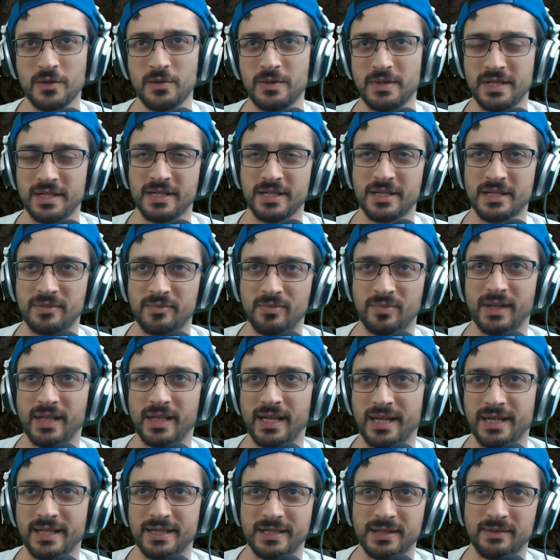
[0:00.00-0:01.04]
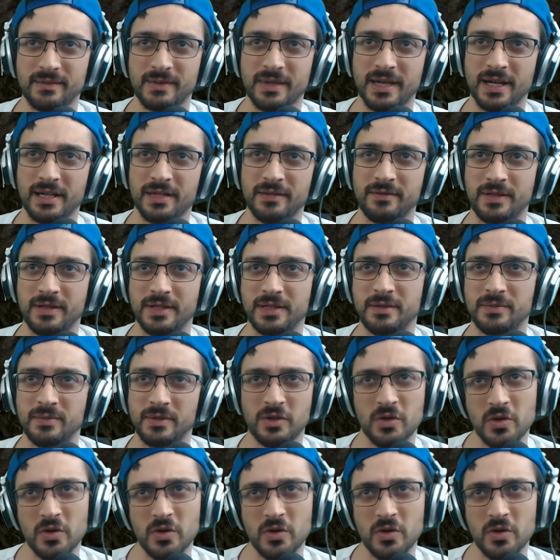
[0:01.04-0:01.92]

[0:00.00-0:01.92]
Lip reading: display some kind of conspiracy.